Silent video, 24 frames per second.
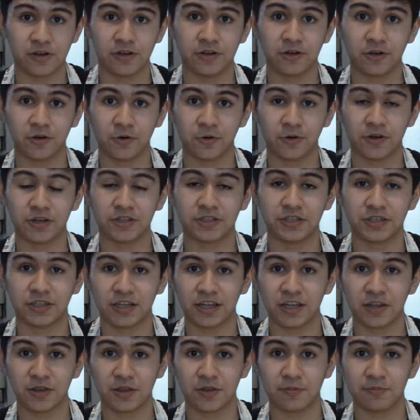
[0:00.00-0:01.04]
and you're going to
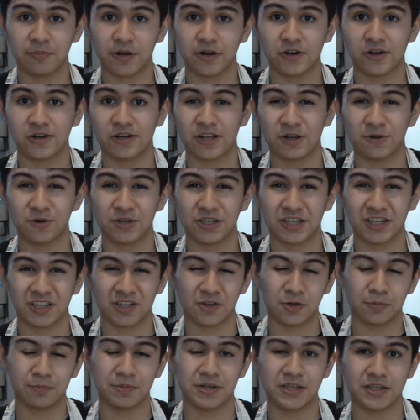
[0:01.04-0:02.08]
get the butter down to
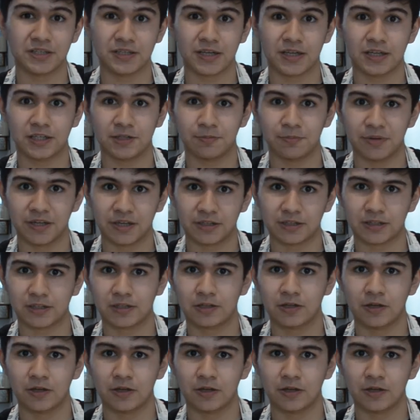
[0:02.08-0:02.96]
little pea-sized bits.